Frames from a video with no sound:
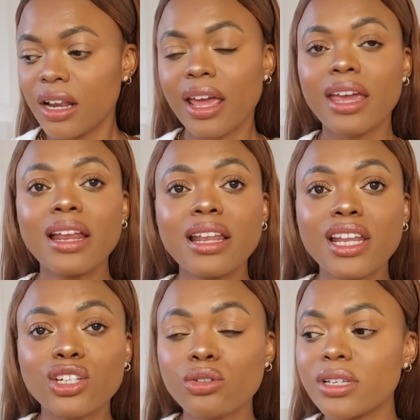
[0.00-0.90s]
Like, it
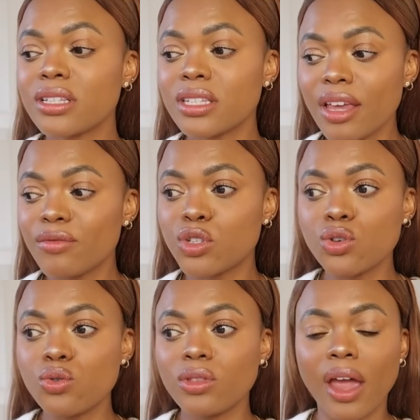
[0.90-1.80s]
literally saves
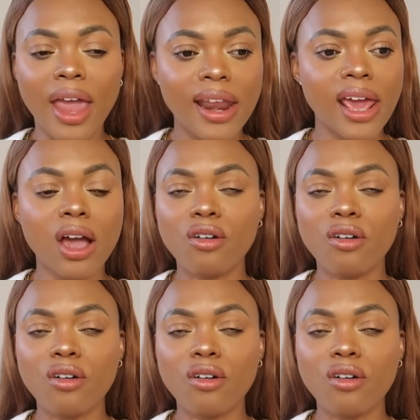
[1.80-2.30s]
you the headache